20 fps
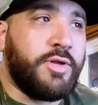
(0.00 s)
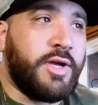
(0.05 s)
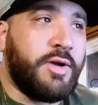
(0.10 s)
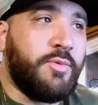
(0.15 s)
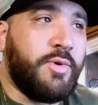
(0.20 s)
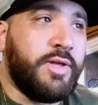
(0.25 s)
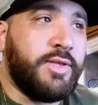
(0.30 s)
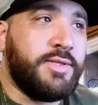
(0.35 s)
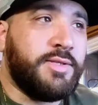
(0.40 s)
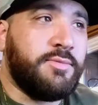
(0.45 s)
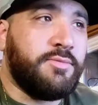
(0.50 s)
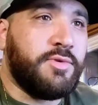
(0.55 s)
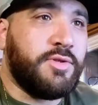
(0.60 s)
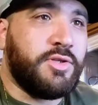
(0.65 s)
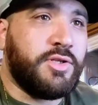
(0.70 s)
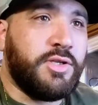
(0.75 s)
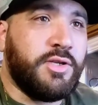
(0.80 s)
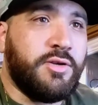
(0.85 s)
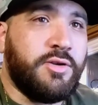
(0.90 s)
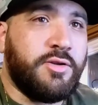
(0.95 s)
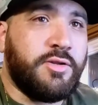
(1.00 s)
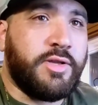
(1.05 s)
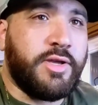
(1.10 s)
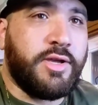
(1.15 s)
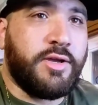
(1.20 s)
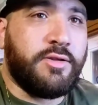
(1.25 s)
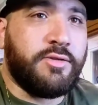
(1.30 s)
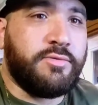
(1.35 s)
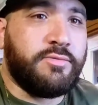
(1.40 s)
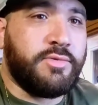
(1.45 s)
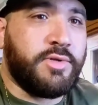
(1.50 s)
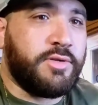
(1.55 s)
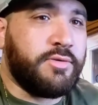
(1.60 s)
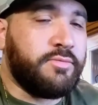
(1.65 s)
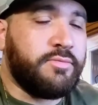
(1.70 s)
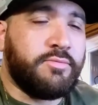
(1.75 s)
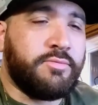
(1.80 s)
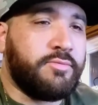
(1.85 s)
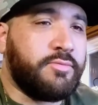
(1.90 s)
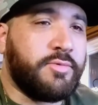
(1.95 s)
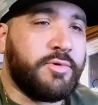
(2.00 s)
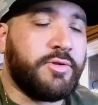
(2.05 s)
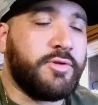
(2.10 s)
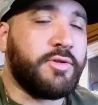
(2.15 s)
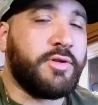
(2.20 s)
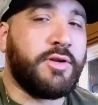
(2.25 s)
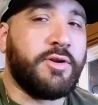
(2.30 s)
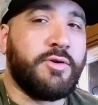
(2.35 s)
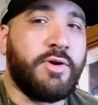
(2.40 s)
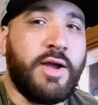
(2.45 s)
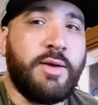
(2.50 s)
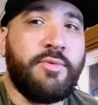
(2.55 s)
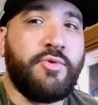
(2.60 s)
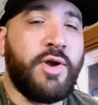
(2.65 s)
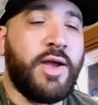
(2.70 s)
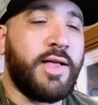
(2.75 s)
I want something chill. Like I'll grab.